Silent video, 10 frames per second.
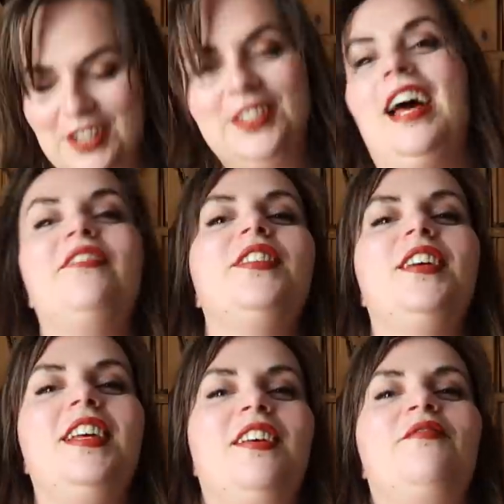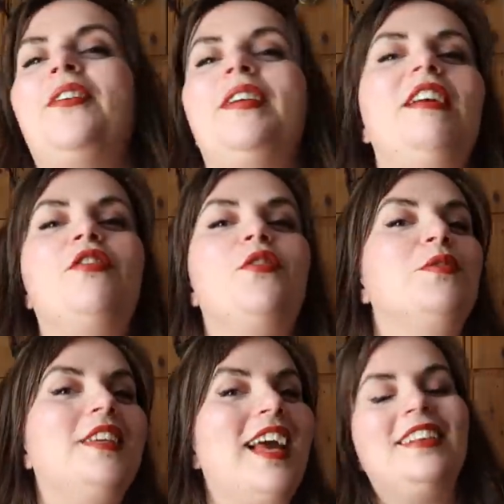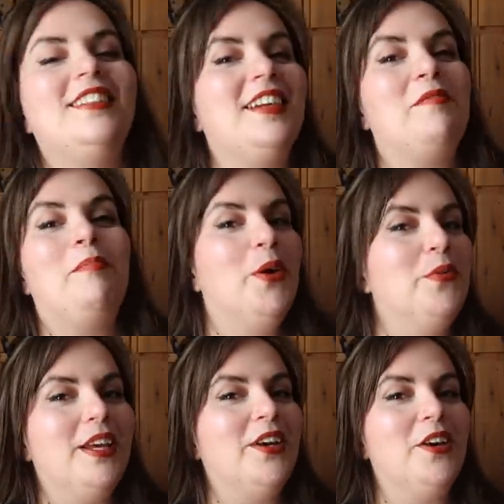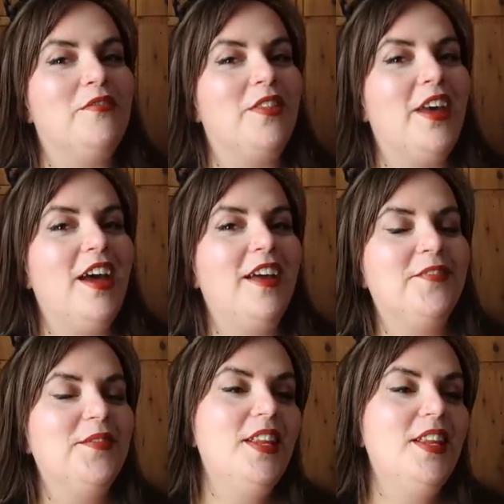just have a very enthusiastic boning over there.